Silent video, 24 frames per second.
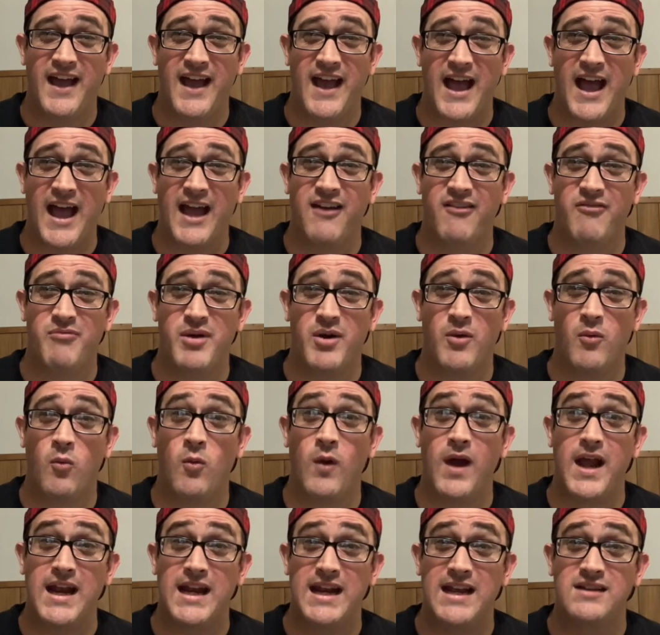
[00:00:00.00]
I have been
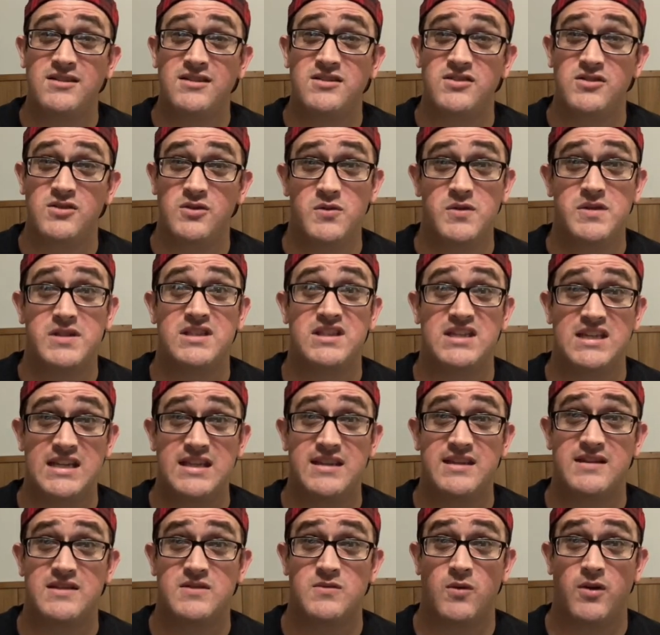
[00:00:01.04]
waiting to see
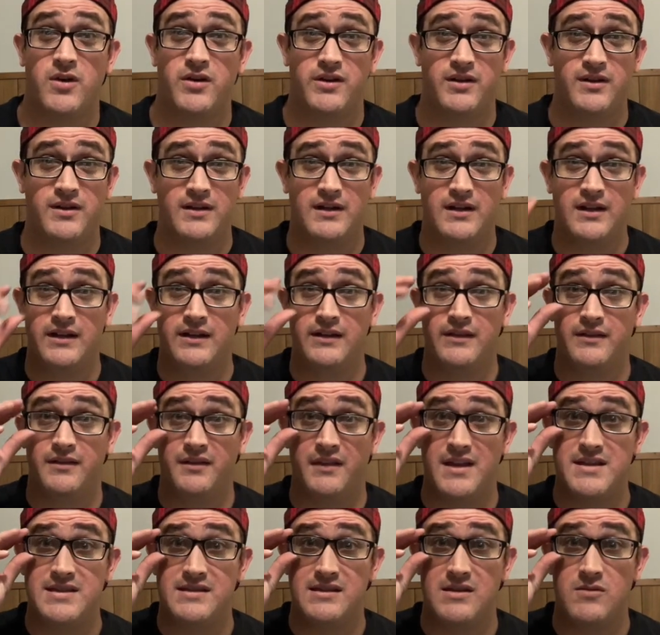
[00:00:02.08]
this one.
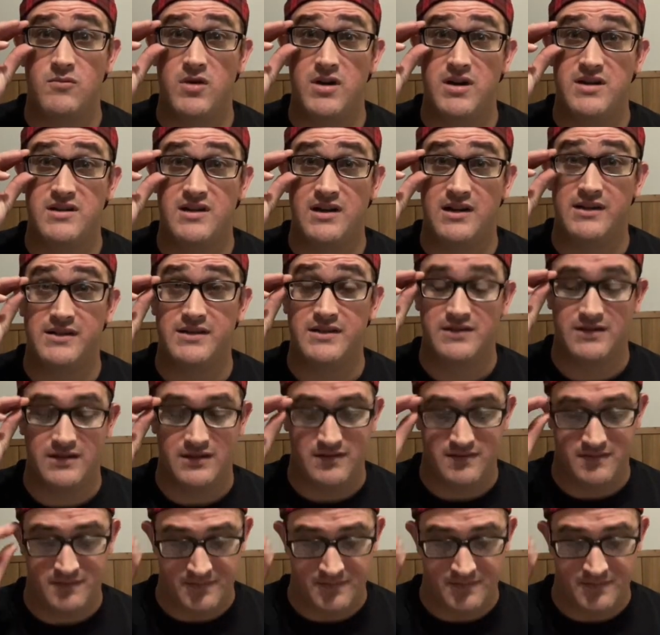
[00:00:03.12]
Let's see what it does.